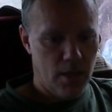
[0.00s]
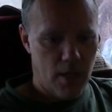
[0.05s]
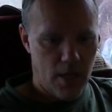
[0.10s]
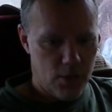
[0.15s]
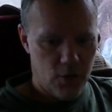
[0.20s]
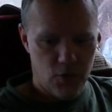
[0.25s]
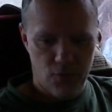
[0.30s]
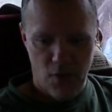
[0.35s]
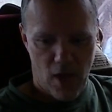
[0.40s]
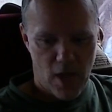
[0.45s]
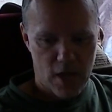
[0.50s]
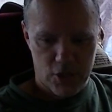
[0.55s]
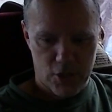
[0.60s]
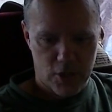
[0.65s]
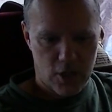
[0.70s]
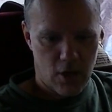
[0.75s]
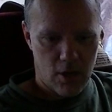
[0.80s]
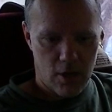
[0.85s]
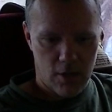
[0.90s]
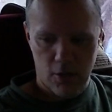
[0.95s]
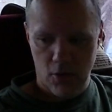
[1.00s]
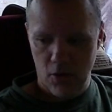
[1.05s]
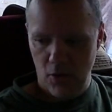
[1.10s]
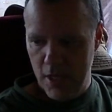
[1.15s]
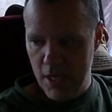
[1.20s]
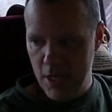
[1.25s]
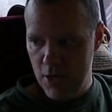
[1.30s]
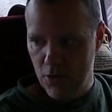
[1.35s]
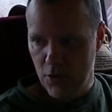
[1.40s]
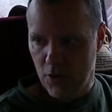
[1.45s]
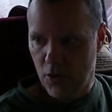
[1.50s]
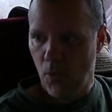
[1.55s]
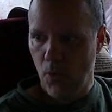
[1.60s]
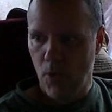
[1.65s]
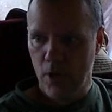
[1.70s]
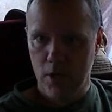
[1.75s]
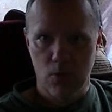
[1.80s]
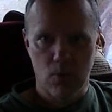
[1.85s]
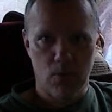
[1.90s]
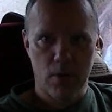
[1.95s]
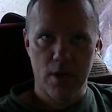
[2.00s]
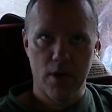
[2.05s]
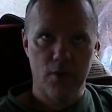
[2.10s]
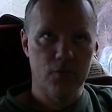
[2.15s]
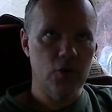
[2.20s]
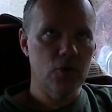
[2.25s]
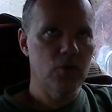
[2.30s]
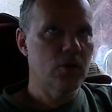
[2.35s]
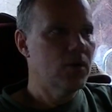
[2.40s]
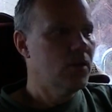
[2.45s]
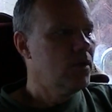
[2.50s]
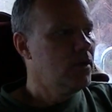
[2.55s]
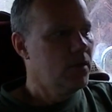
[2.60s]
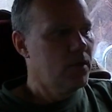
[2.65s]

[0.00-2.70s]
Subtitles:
and you've actually got a little heater going or whatever,